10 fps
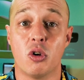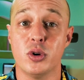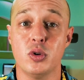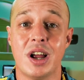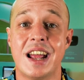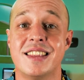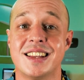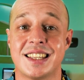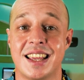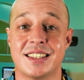although in
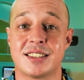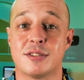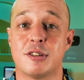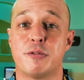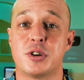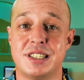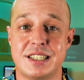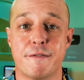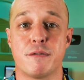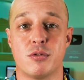this case for
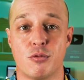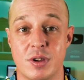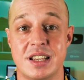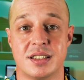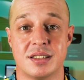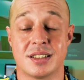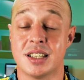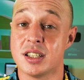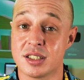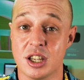different reasons,
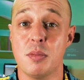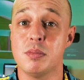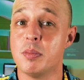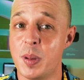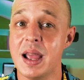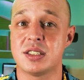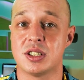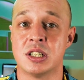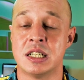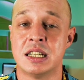some
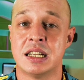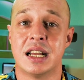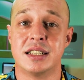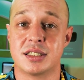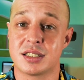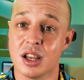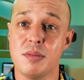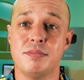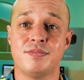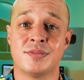better and
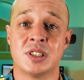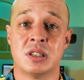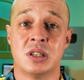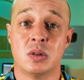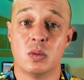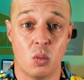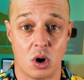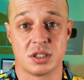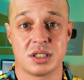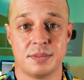some
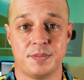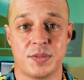worse.